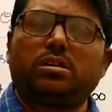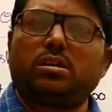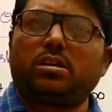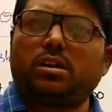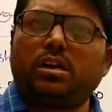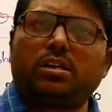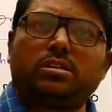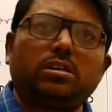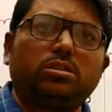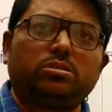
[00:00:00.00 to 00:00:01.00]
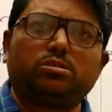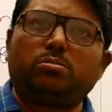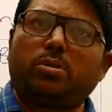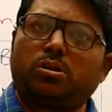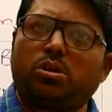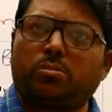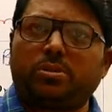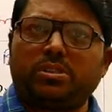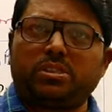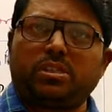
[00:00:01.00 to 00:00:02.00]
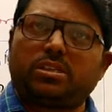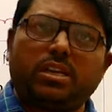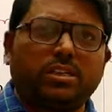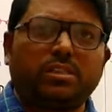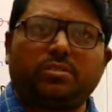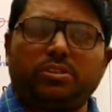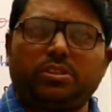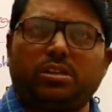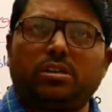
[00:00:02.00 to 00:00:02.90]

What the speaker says: collected, issued but not presented. That is sufficient.